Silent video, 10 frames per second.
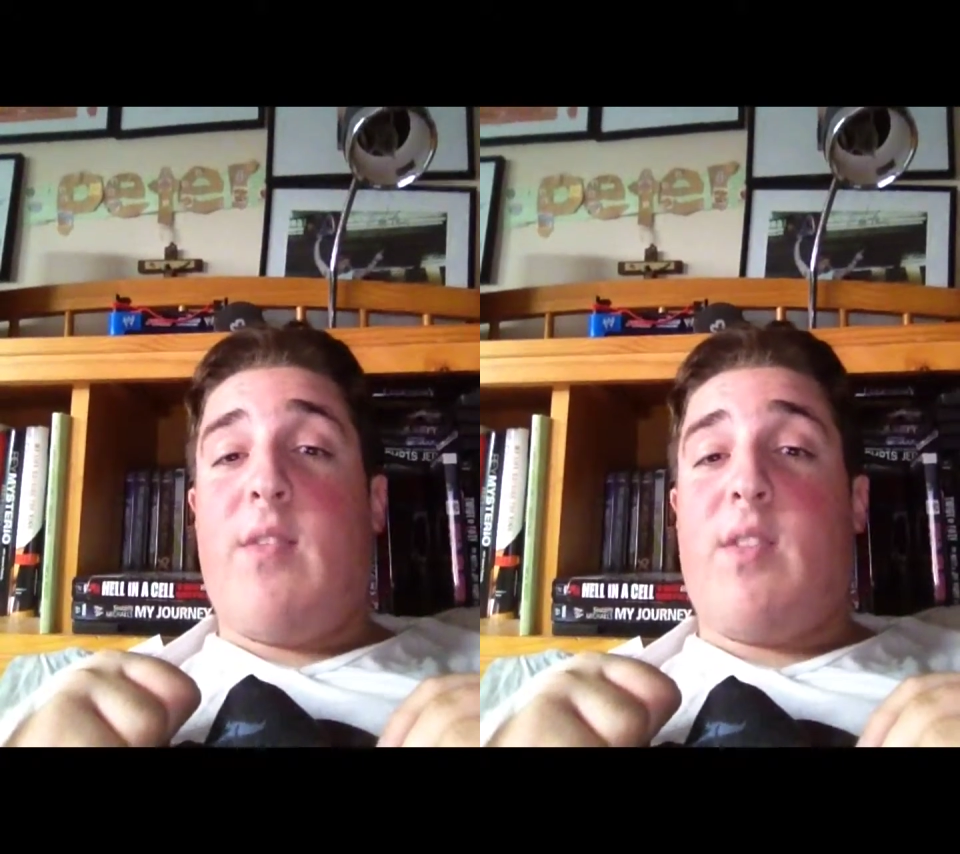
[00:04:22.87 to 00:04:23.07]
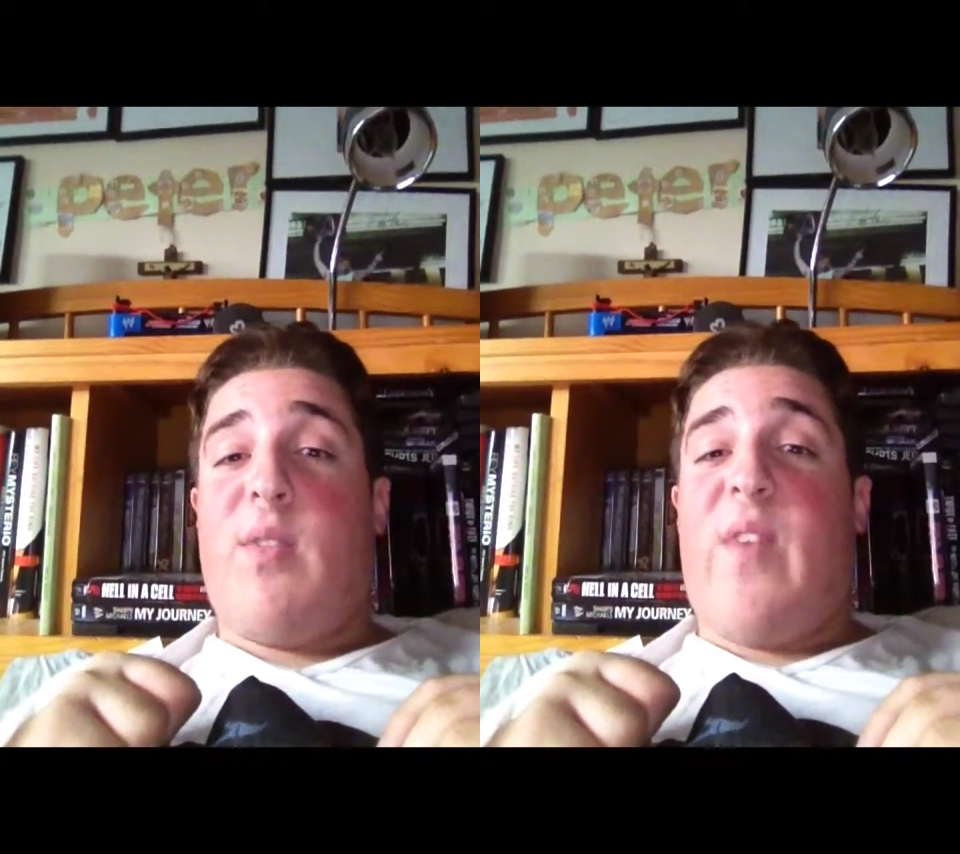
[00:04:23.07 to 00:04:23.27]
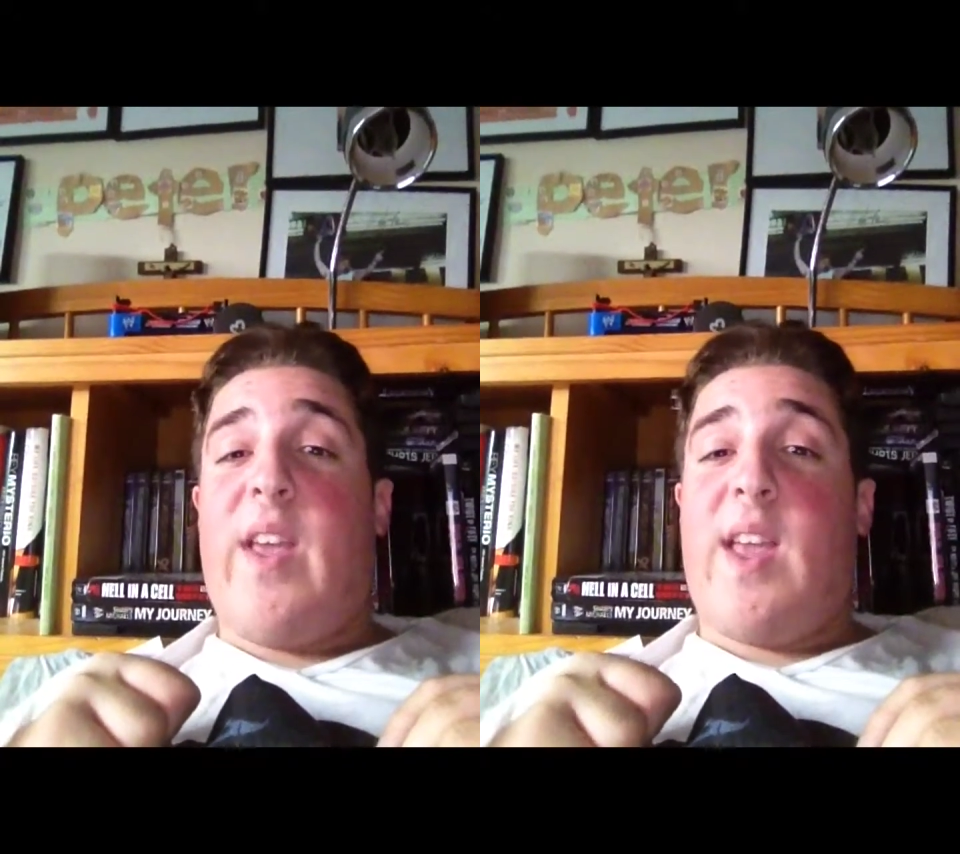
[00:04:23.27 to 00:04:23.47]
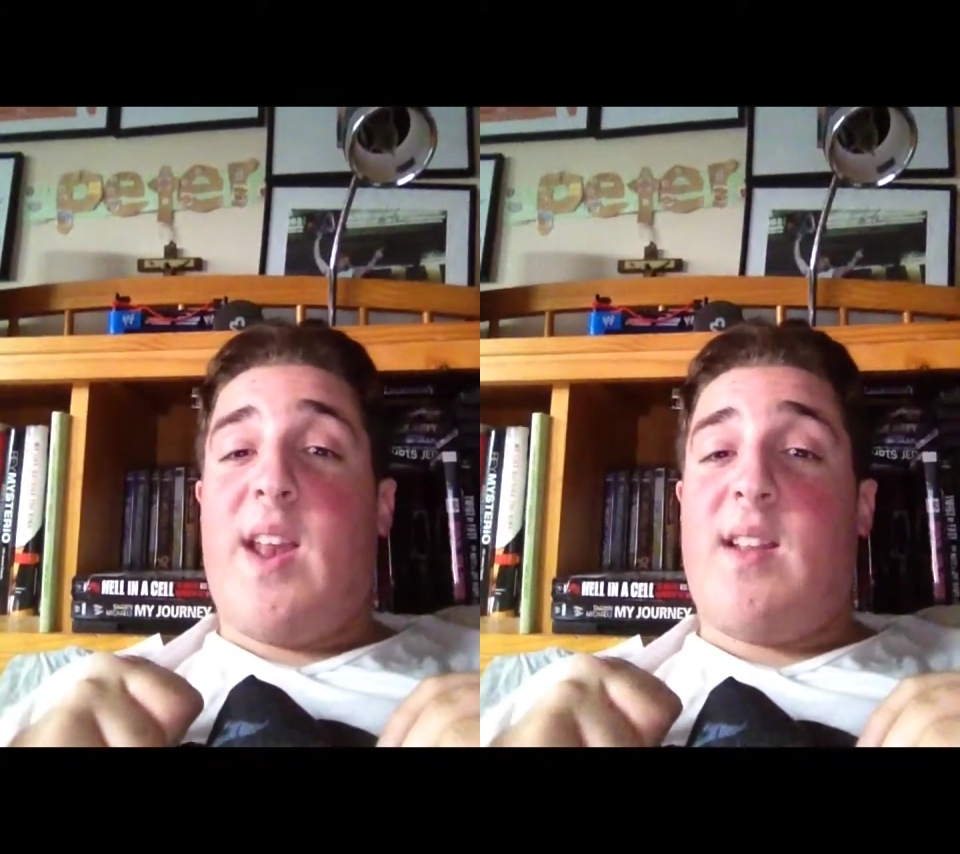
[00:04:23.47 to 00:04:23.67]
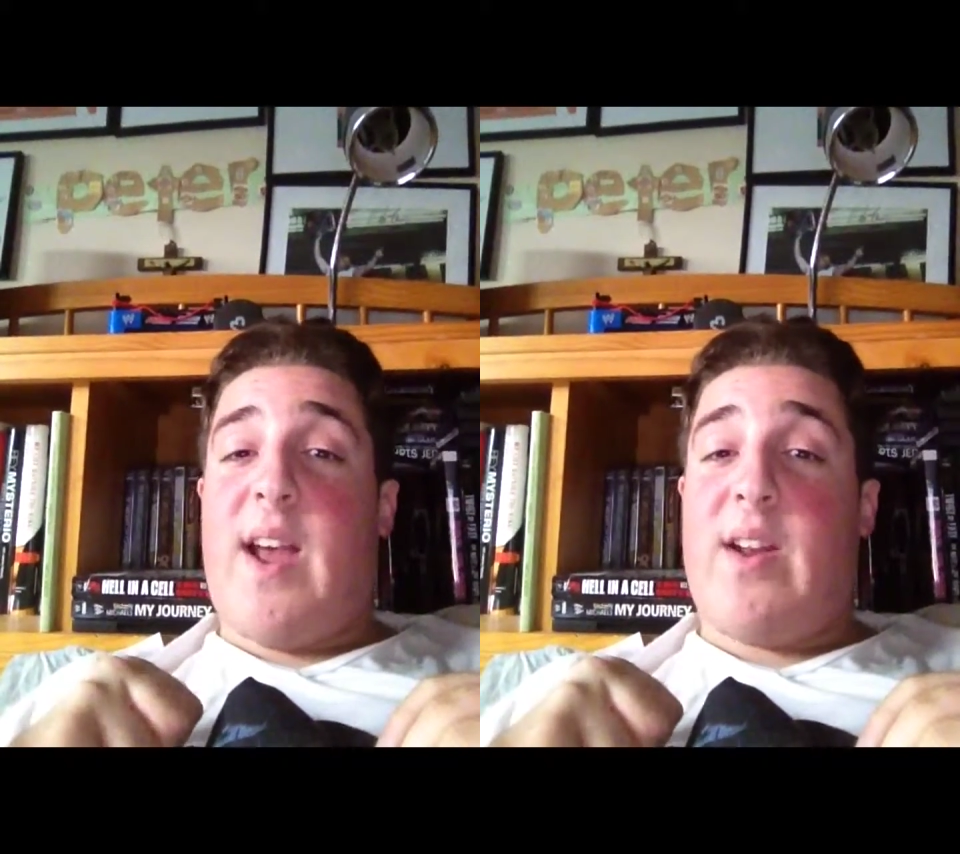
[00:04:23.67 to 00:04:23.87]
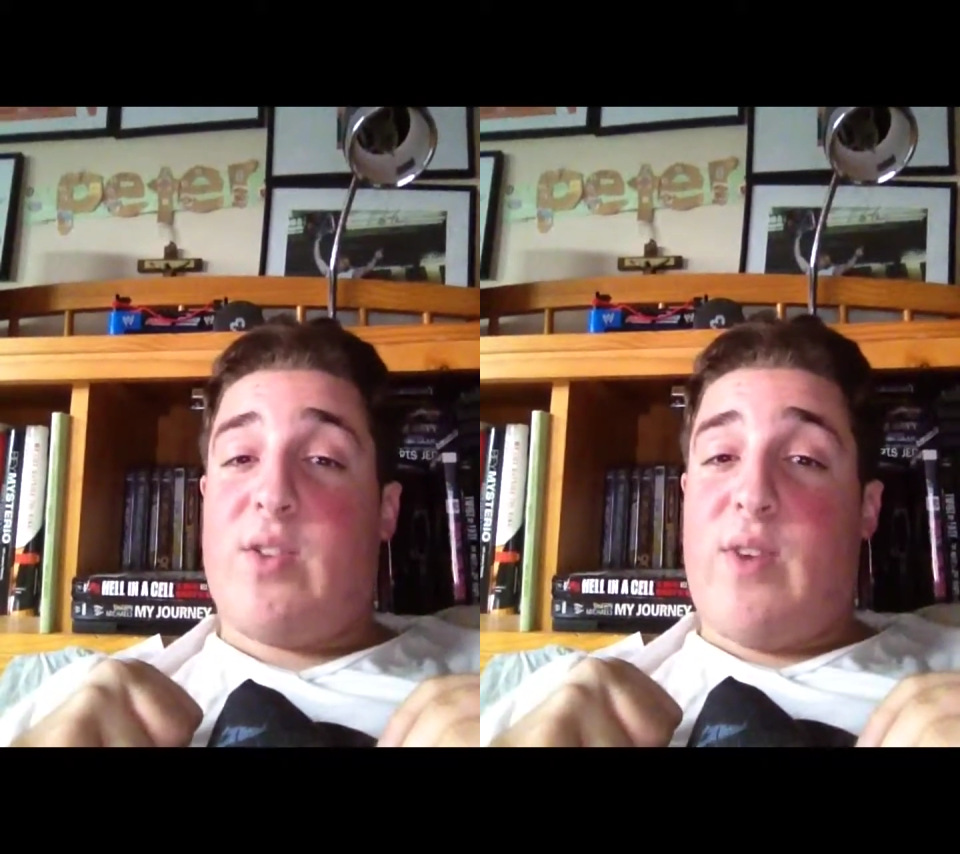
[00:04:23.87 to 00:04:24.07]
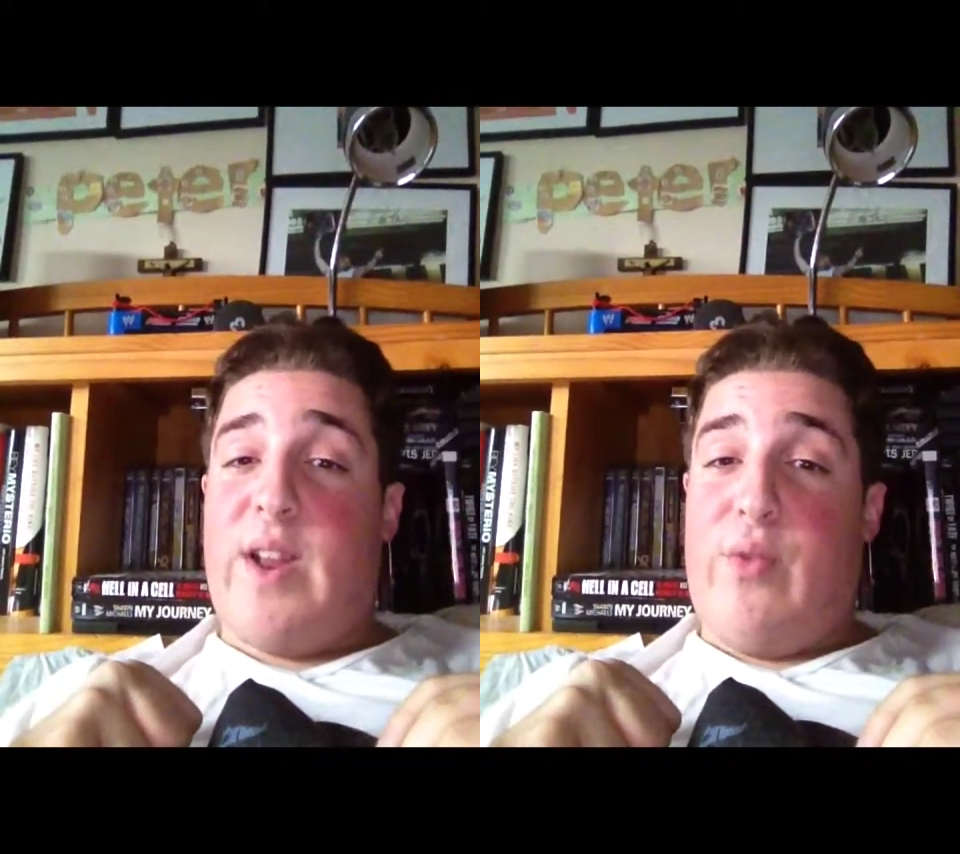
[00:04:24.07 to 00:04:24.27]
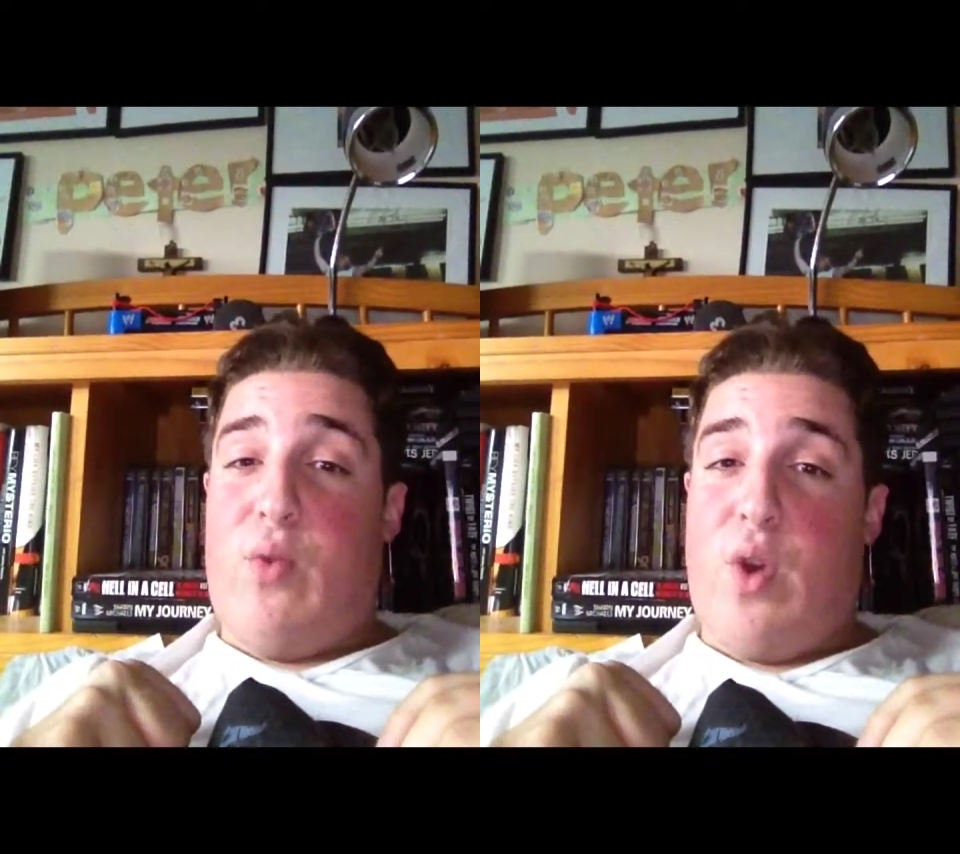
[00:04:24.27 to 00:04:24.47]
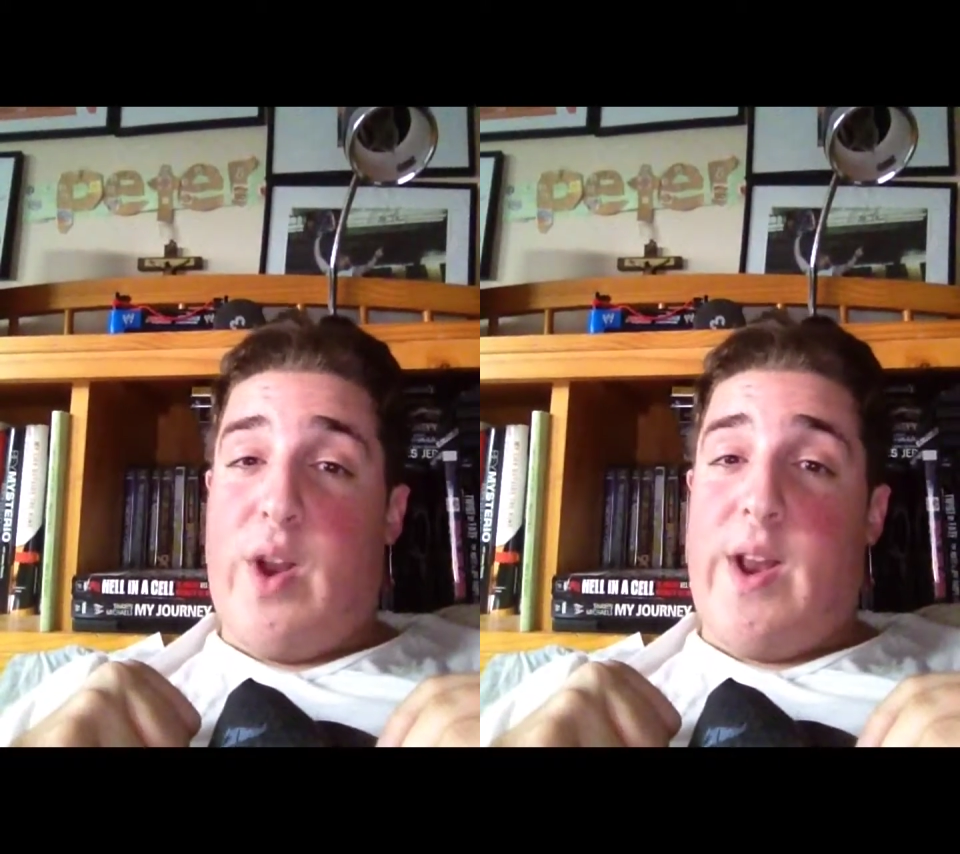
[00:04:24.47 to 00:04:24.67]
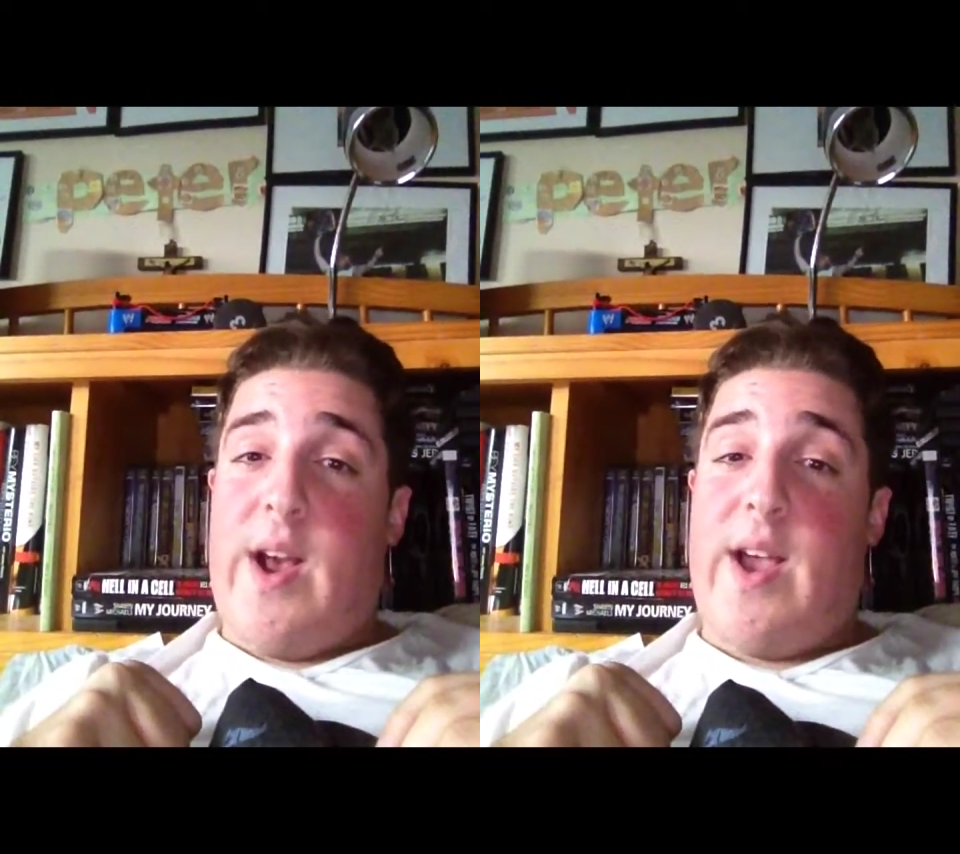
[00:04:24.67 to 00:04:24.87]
giving the vacated title to Randy Orton.